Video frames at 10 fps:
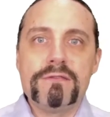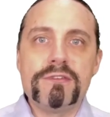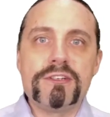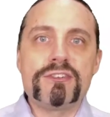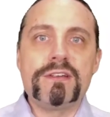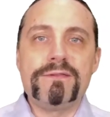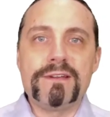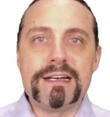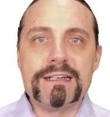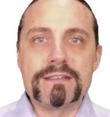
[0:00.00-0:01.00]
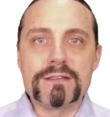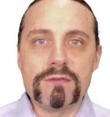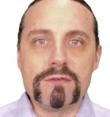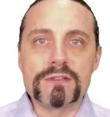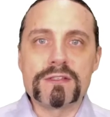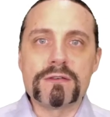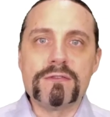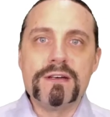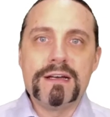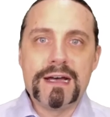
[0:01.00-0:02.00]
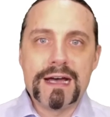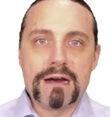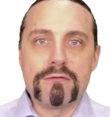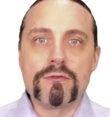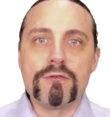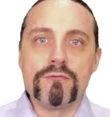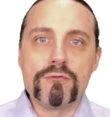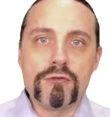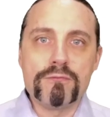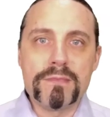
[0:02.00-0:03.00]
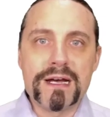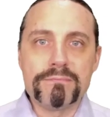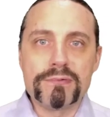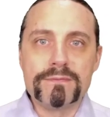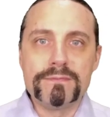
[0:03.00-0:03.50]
which defines also our roadmap.